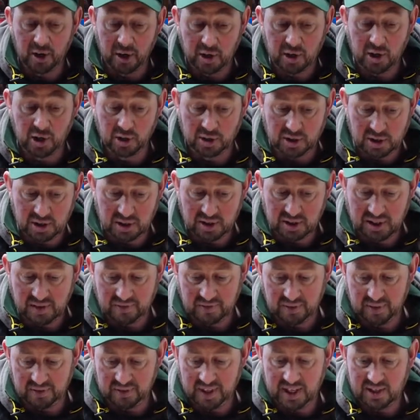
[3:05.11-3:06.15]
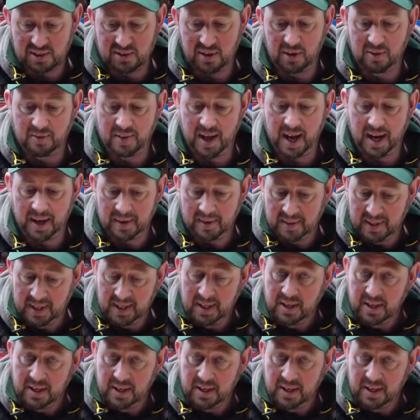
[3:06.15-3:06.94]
of cut and different things like that.